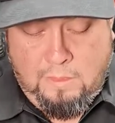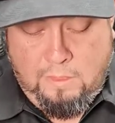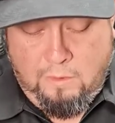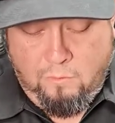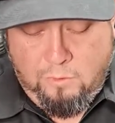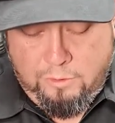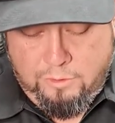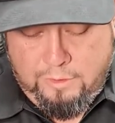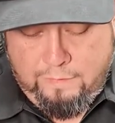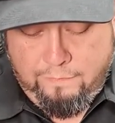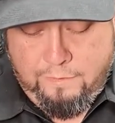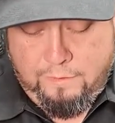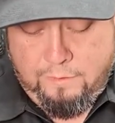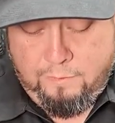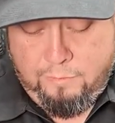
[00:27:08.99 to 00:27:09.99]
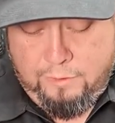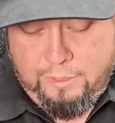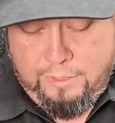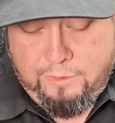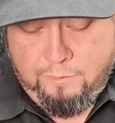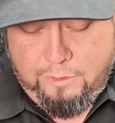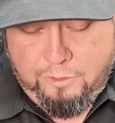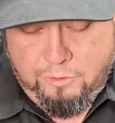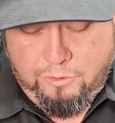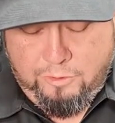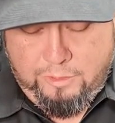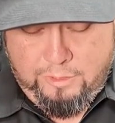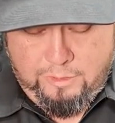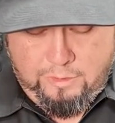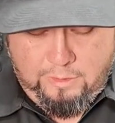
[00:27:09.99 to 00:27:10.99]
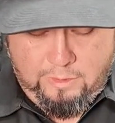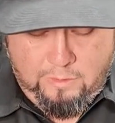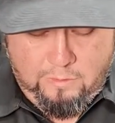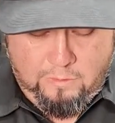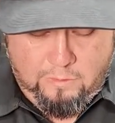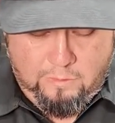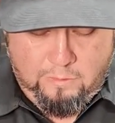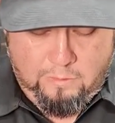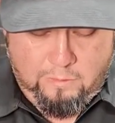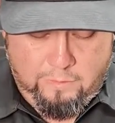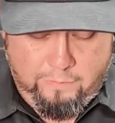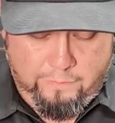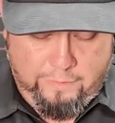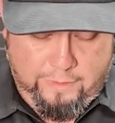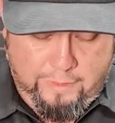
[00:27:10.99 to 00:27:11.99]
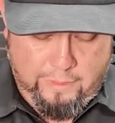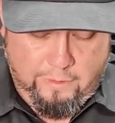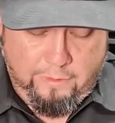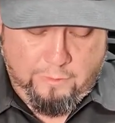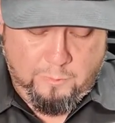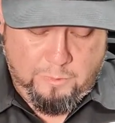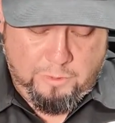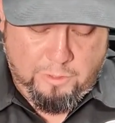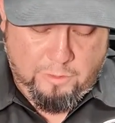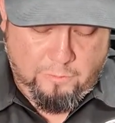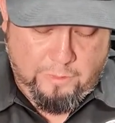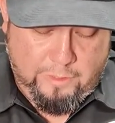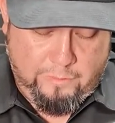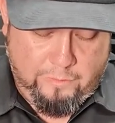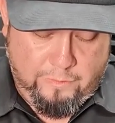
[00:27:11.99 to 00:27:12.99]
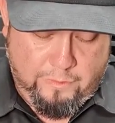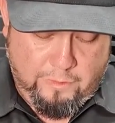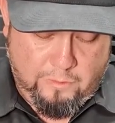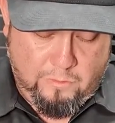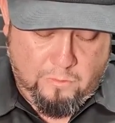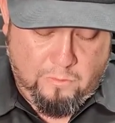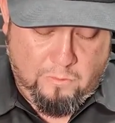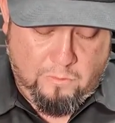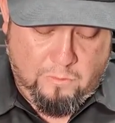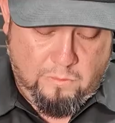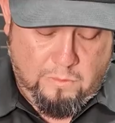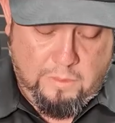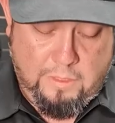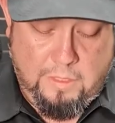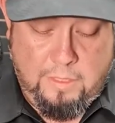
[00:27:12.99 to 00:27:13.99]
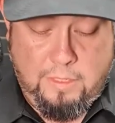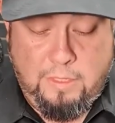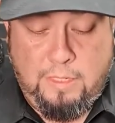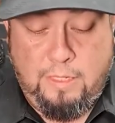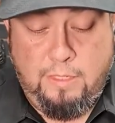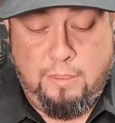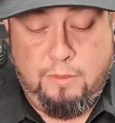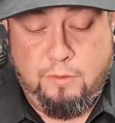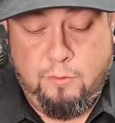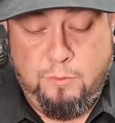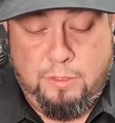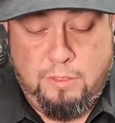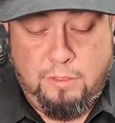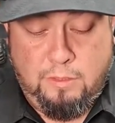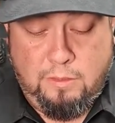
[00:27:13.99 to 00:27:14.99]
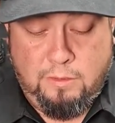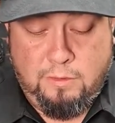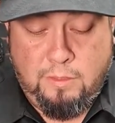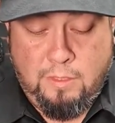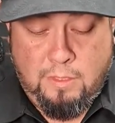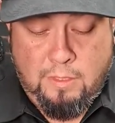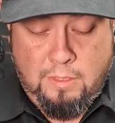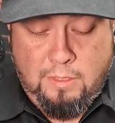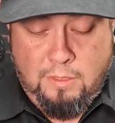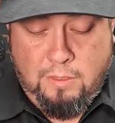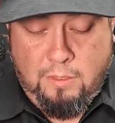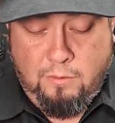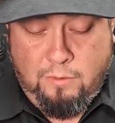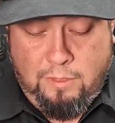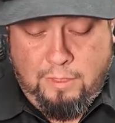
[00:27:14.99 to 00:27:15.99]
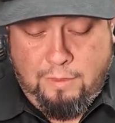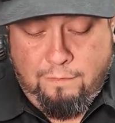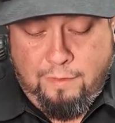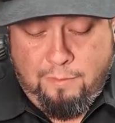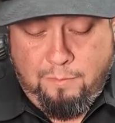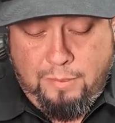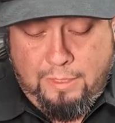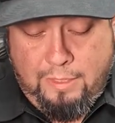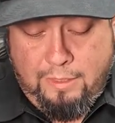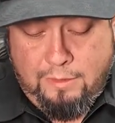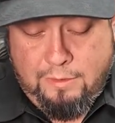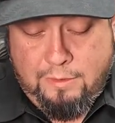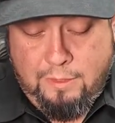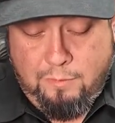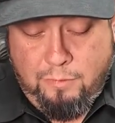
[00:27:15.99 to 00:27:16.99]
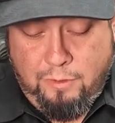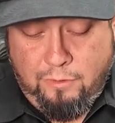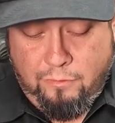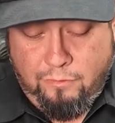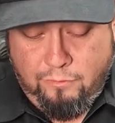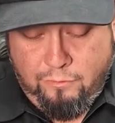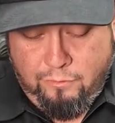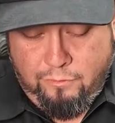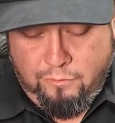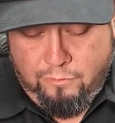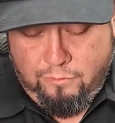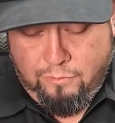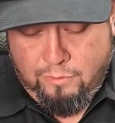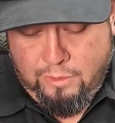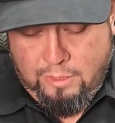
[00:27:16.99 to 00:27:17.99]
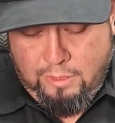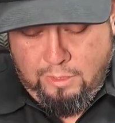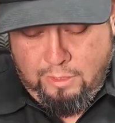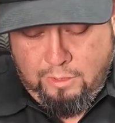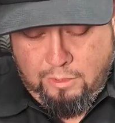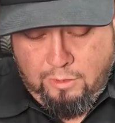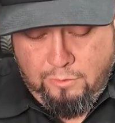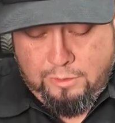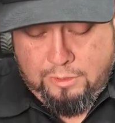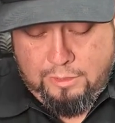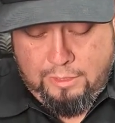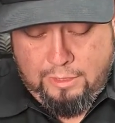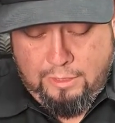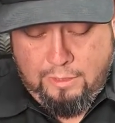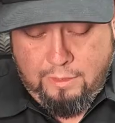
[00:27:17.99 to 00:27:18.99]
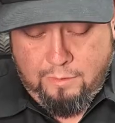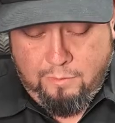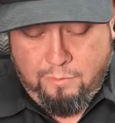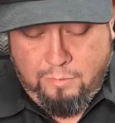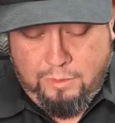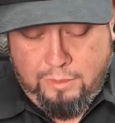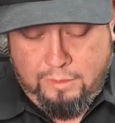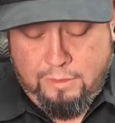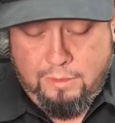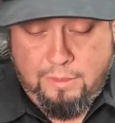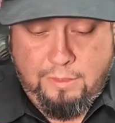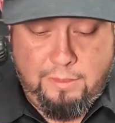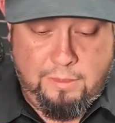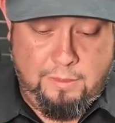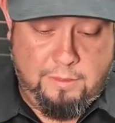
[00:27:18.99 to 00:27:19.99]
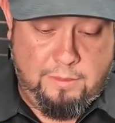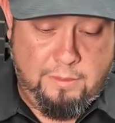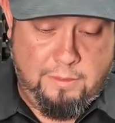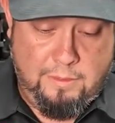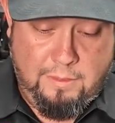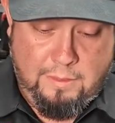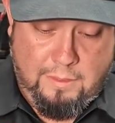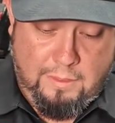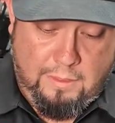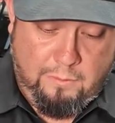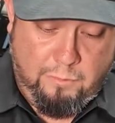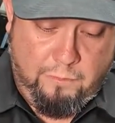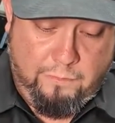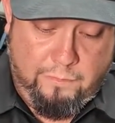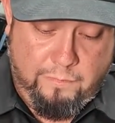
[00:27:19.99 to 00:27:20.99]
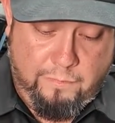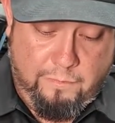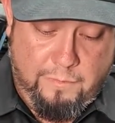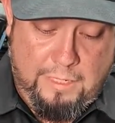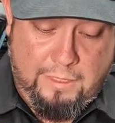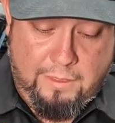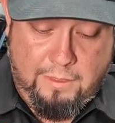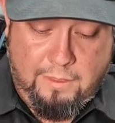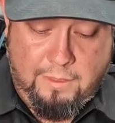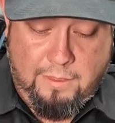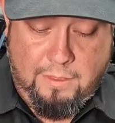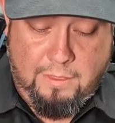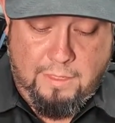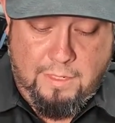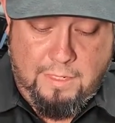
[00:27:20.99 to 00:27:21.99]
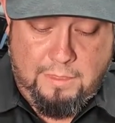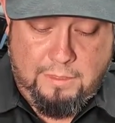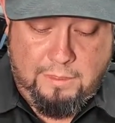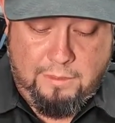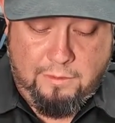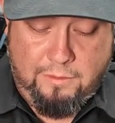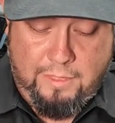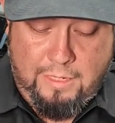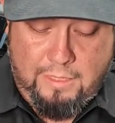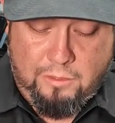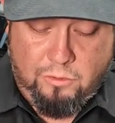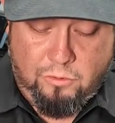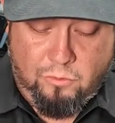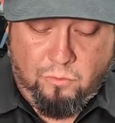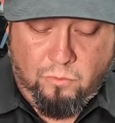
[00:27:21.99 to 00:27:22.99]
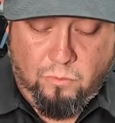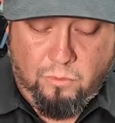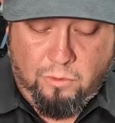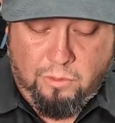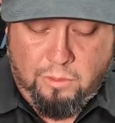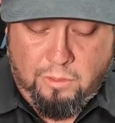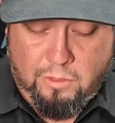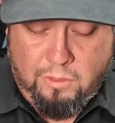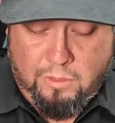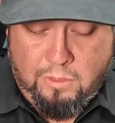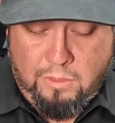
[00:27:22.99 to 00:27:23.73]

And then once you have these placed, make sure you get all of the air, especially around the ends, because you don't want any of that paint seeping through. You can always clean it up, but it does make unnecessary extra work.